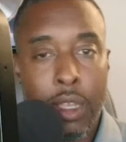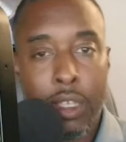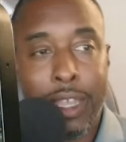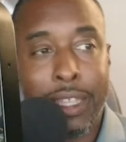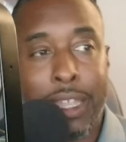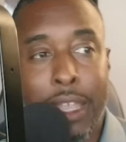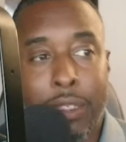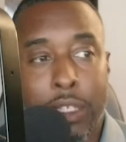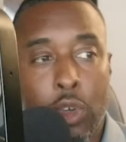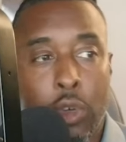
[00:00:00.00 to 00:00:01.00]
So I thought that was
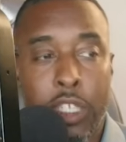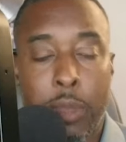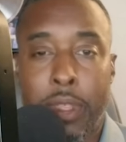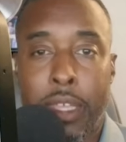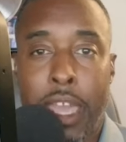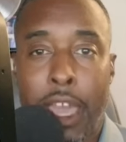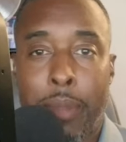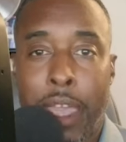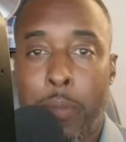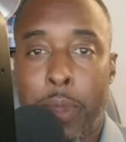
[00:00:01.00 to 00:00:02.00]
a cool tip of the cap.
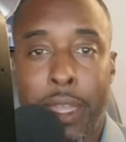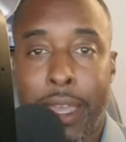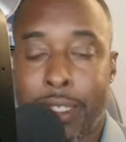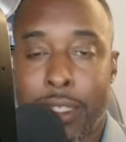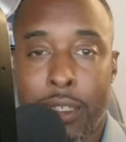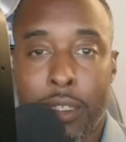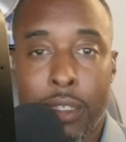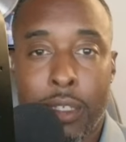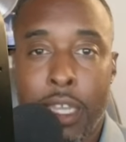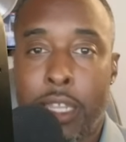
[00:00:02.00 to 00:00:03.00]
AP gets it.
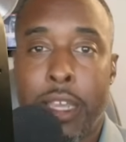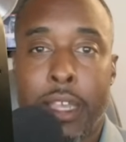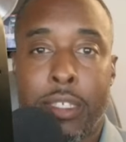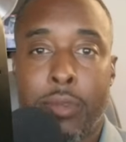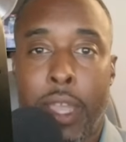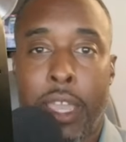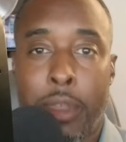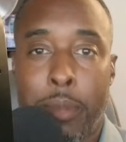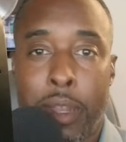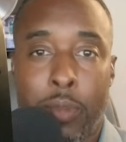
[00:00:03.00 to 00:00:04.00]
He does, right? I
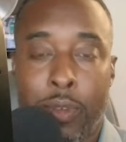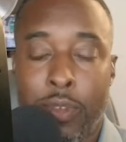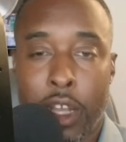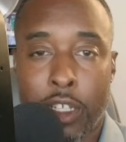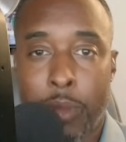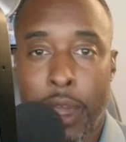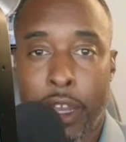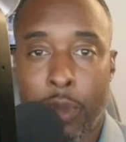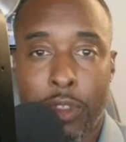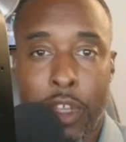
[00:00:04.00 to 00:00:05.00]
mean, we've talked about
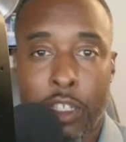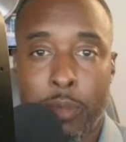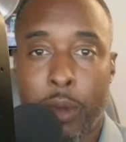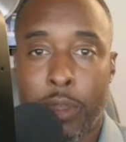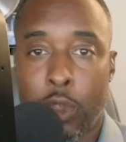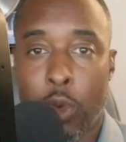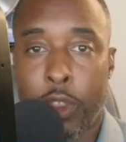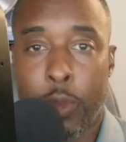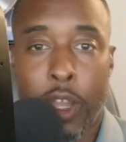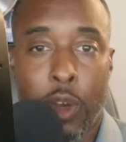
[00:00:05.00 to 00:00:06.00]
it. We talked about restoring
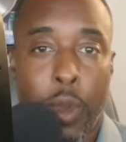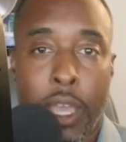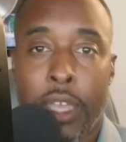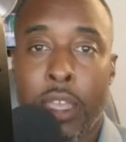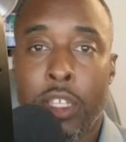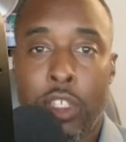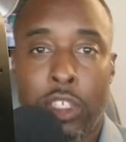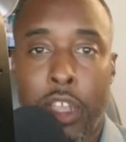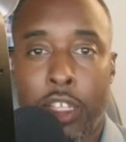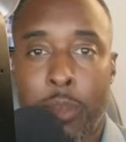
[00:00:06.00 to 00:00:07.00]
the Raider way. Just
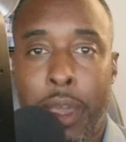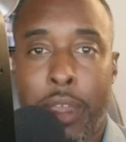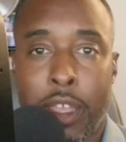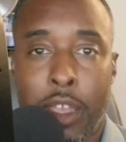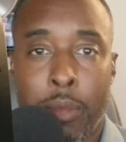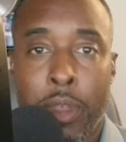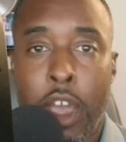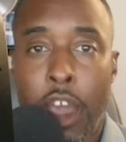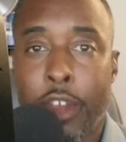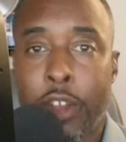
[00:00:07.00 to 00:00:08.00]
talked about him
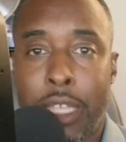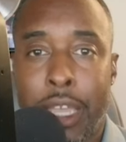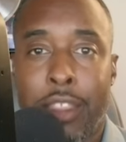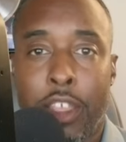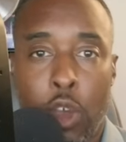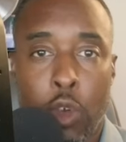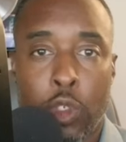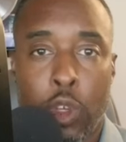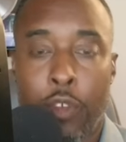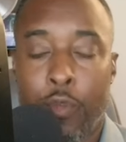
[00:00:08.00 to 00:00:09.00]
understanding the
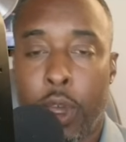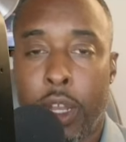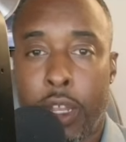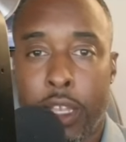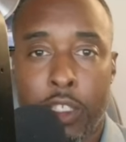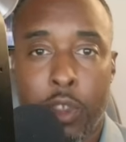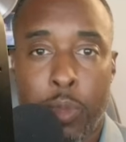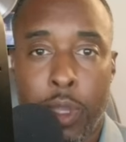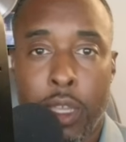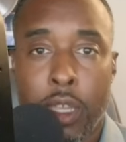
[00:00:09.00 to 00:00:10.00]
culture of what it is to
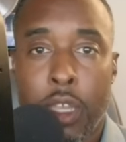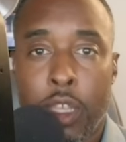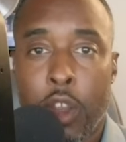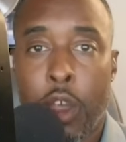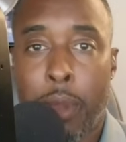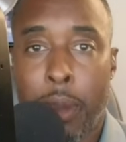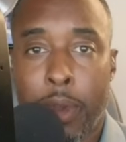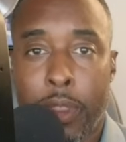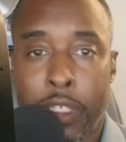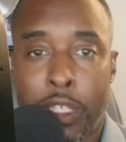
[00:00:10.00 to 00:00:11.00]
be, you know, a member
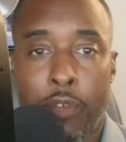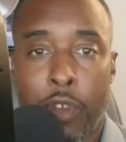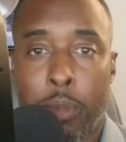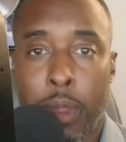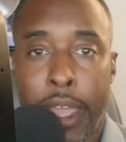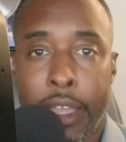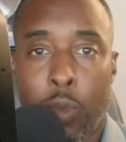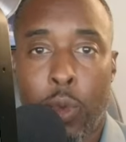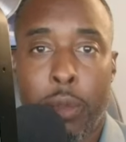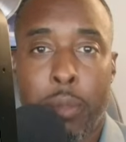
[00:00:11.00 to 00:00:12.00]
of the silver and black and
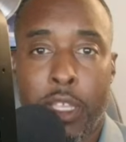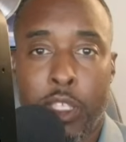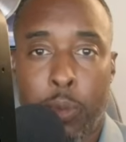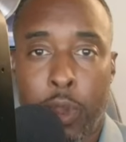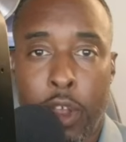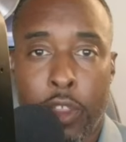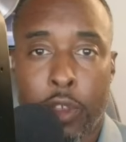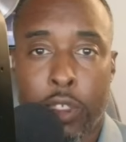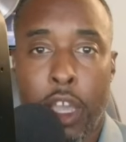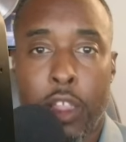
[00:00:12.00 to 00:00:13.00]
what it means to put on
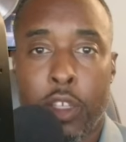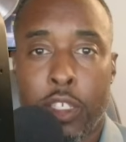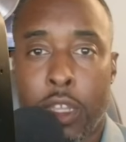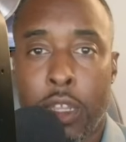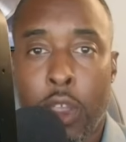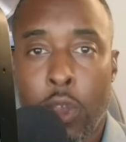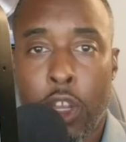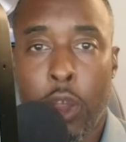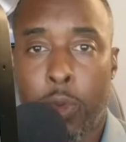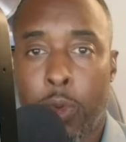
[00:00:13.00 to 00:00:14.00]
those colors and, you
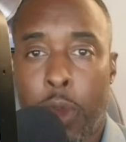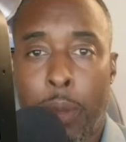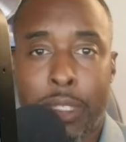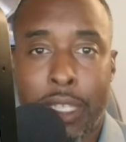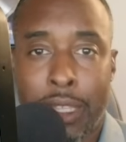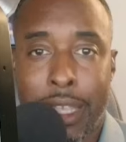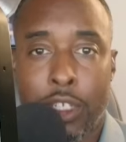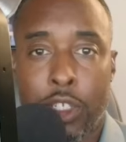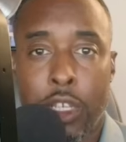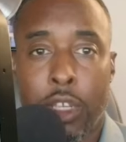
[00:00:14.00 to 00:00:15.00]
know, represent that
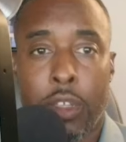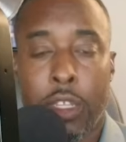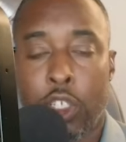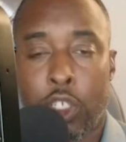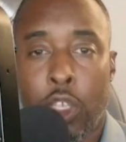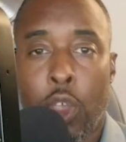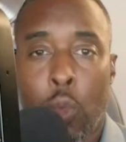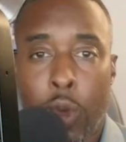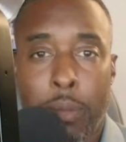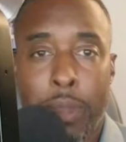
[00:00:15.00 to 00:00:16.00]
shield and just
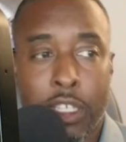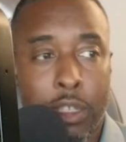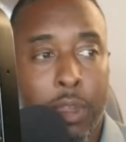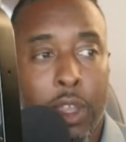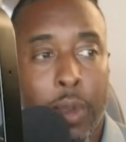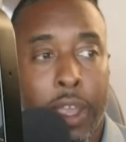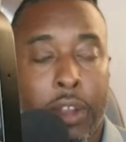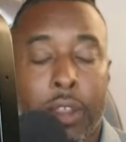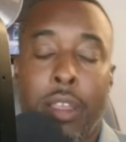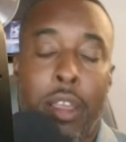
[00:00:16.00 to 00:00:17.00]
what it means to be a
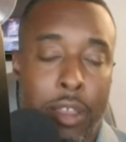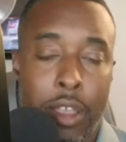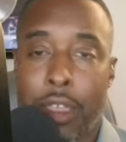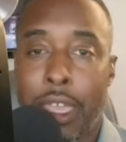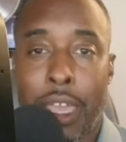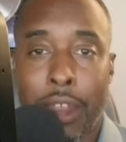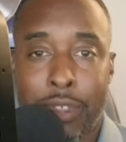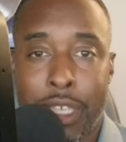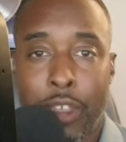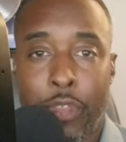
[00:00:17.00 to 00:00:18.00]
Raider. Again, I've
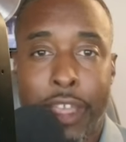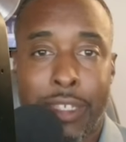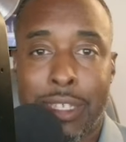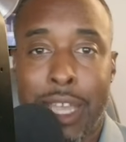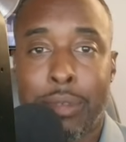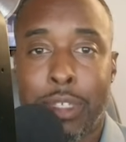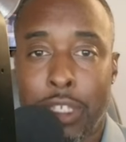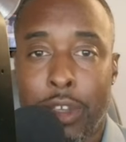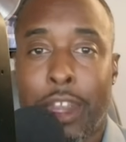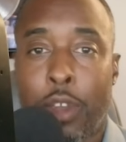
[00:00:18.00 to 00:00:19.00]
said it 1,000 times. He's
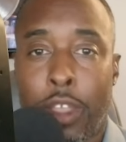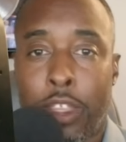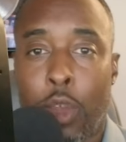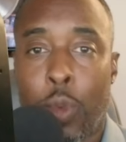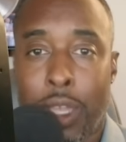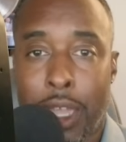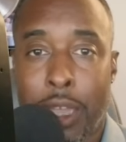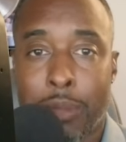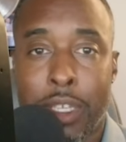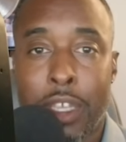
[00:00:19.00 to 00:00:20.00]
still got to go out there and win
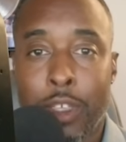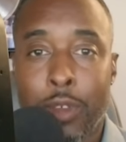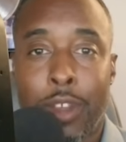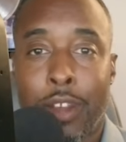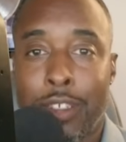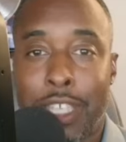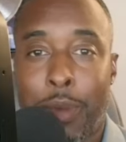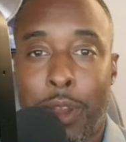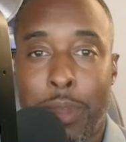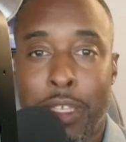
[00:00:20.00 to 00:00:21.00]
games. You can understand
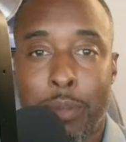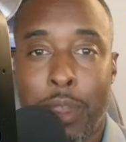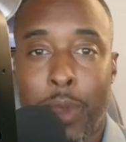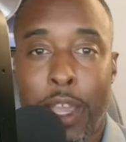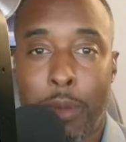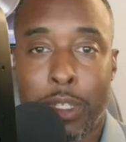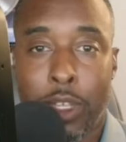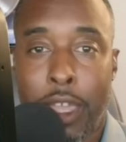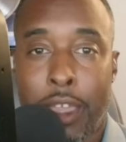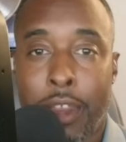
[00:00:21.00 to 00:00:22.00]
what it means to be a Raider, but you
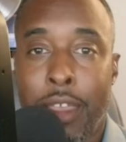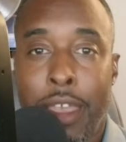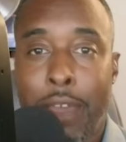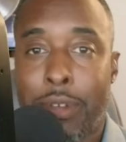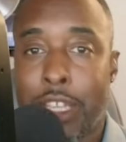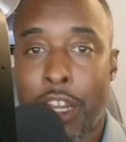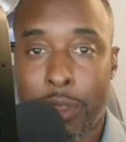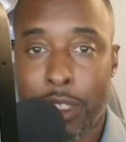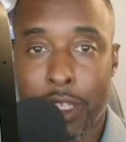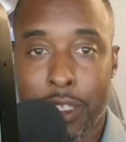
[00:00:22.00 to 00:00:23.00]
can't have a terrible
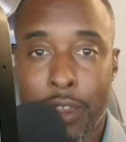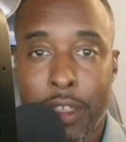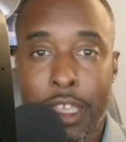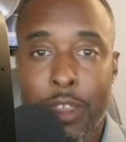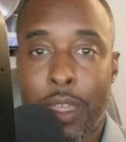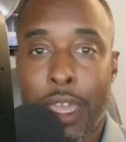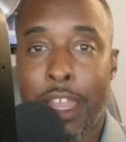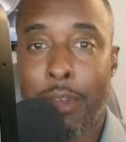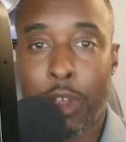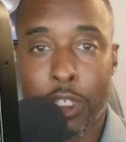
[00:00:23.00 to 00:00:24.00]
season. You can't
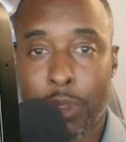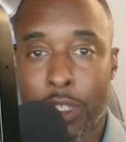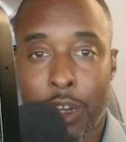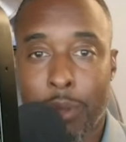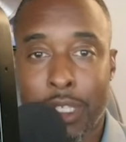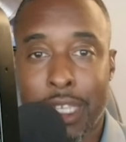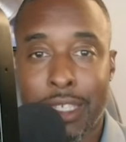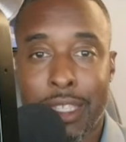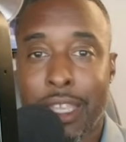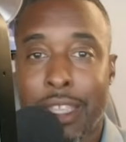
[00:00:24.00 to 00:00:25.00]
have multiple terrible seasons
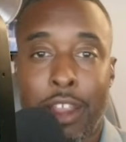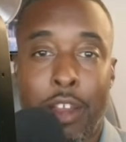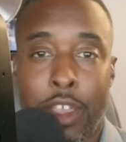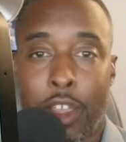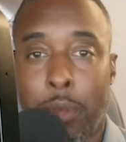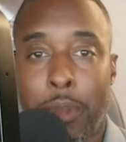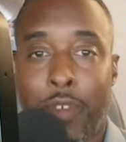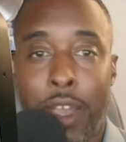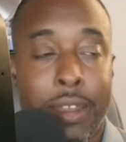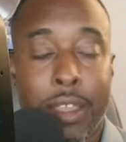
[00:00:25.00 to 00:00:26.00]
and think that, oh, you're going to be
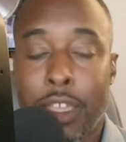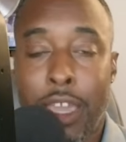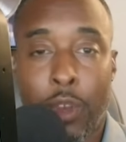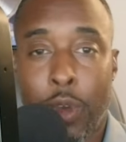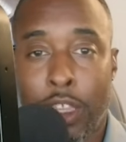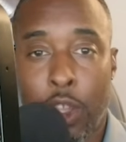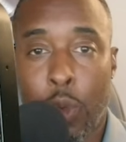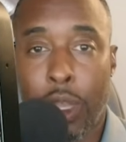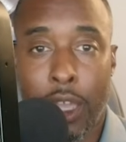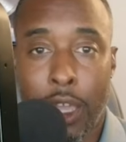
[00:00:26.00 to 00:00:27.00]
fine. Got to go out there and
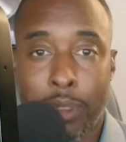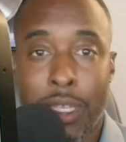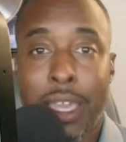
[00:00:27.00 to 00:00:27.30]
win games.